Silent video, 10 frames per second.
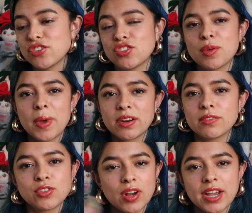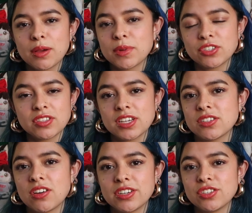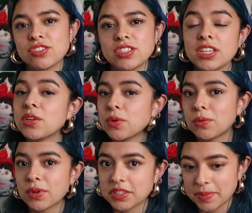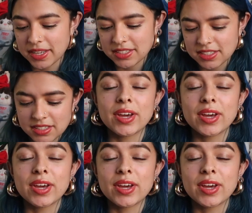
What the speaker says: It's just a matter of trying a bunch of things on and just seeing what works best.